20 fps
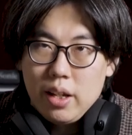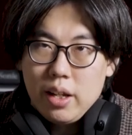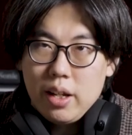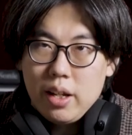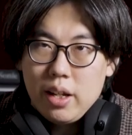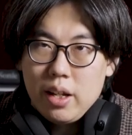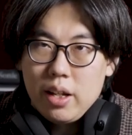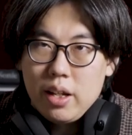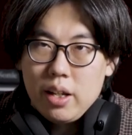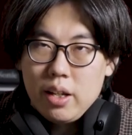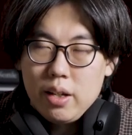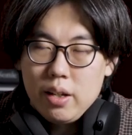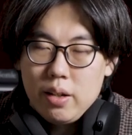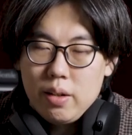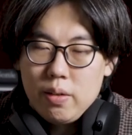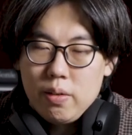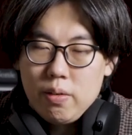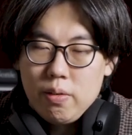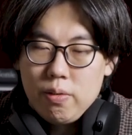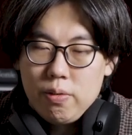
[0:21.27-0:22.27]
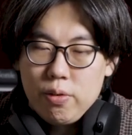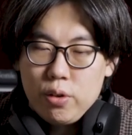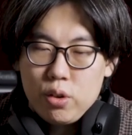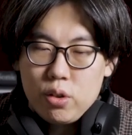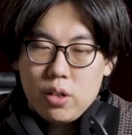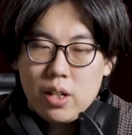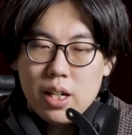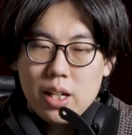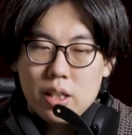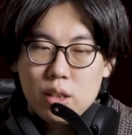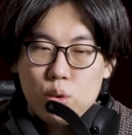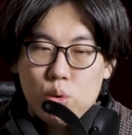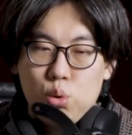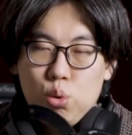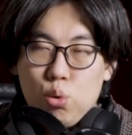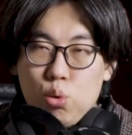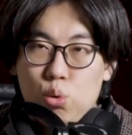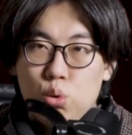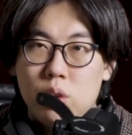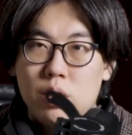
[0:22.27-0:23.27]
For you guys
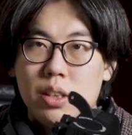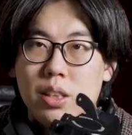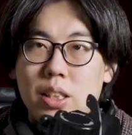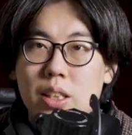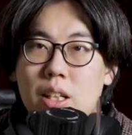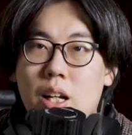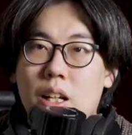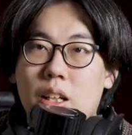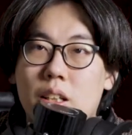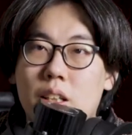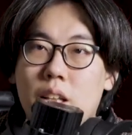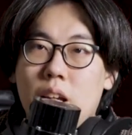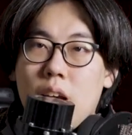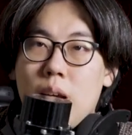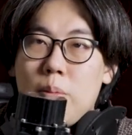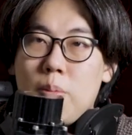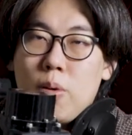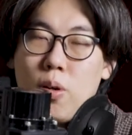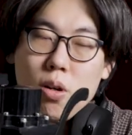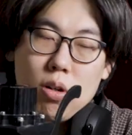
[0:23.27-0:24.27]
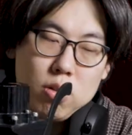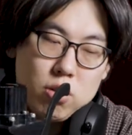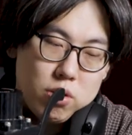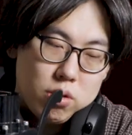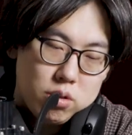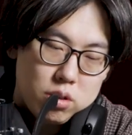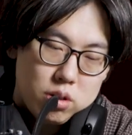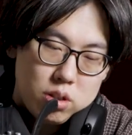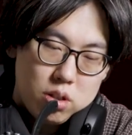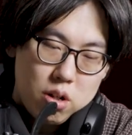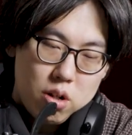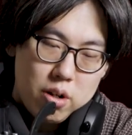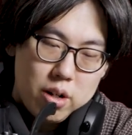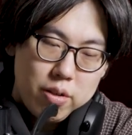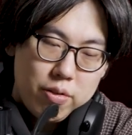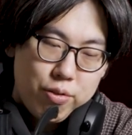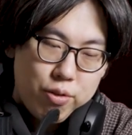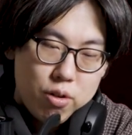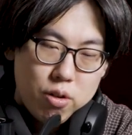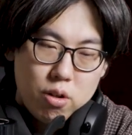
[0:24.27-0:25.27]
who see on the table,
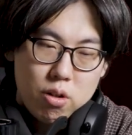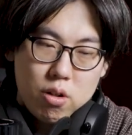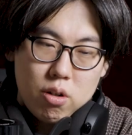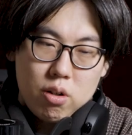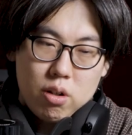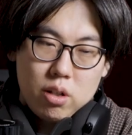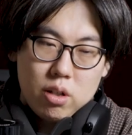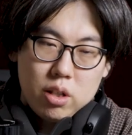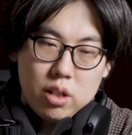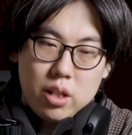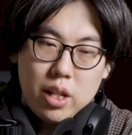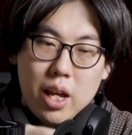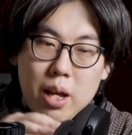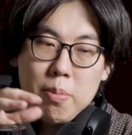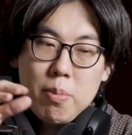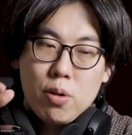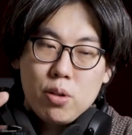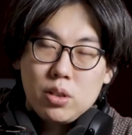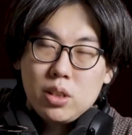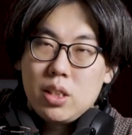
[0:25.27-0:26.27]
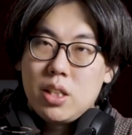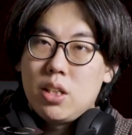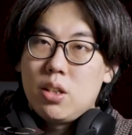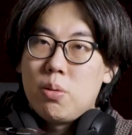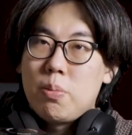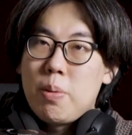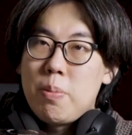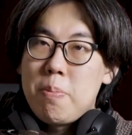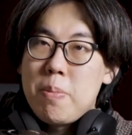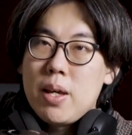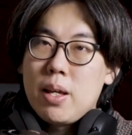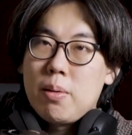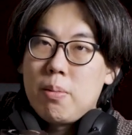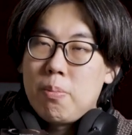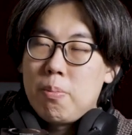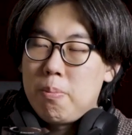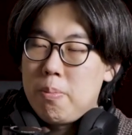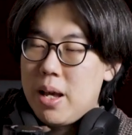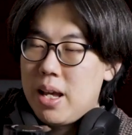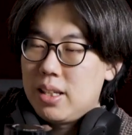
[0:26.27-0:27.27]
sorry for the table is a little bit
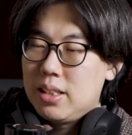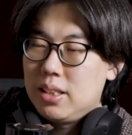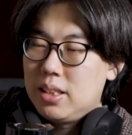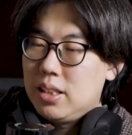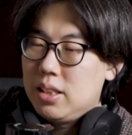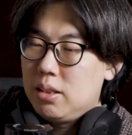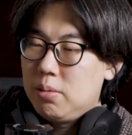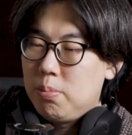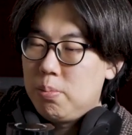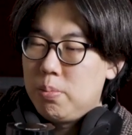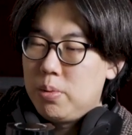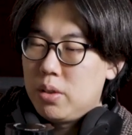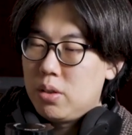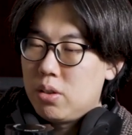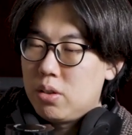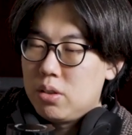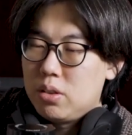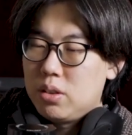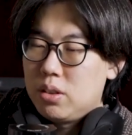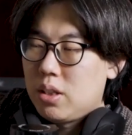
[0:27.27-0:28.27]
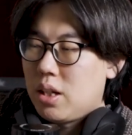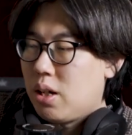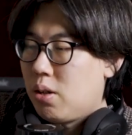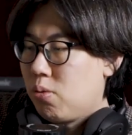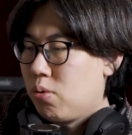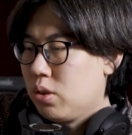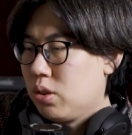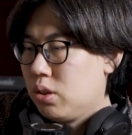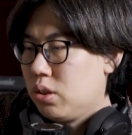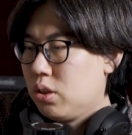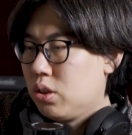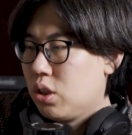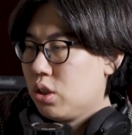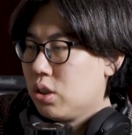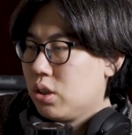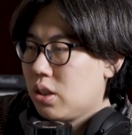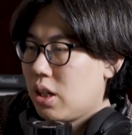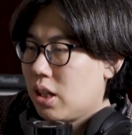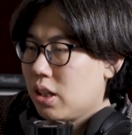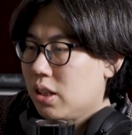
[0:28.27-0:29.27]
messy because I was
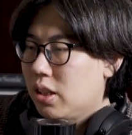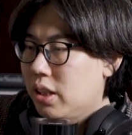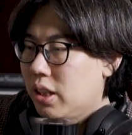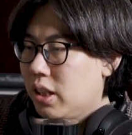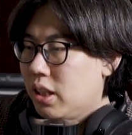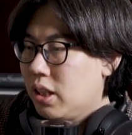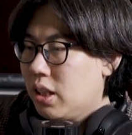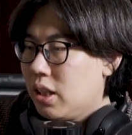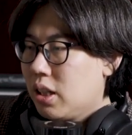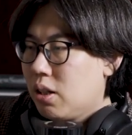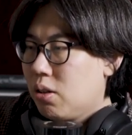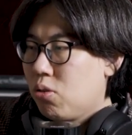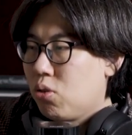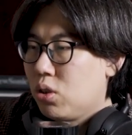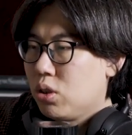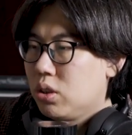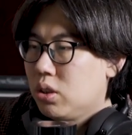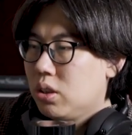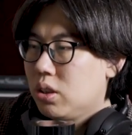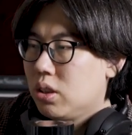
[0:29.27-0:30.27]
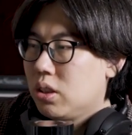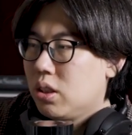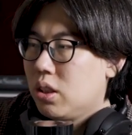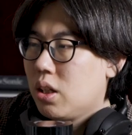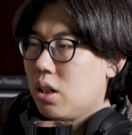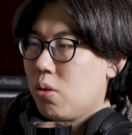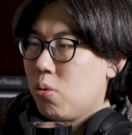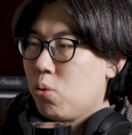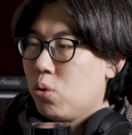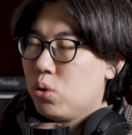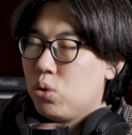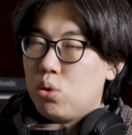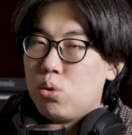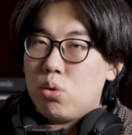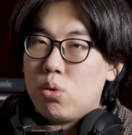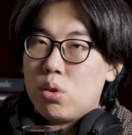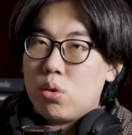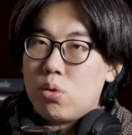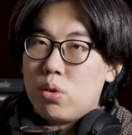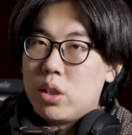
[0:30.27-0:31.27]
just not cleaning. I was thinking I will
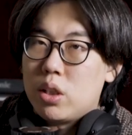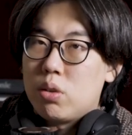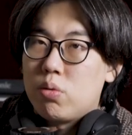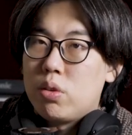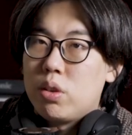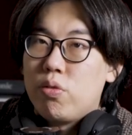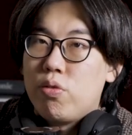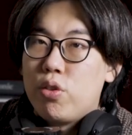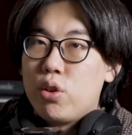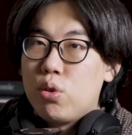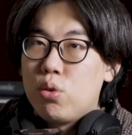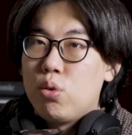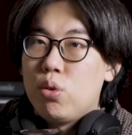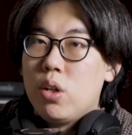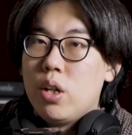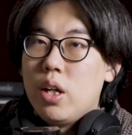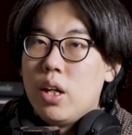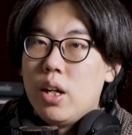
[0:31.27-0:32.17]
do a quick review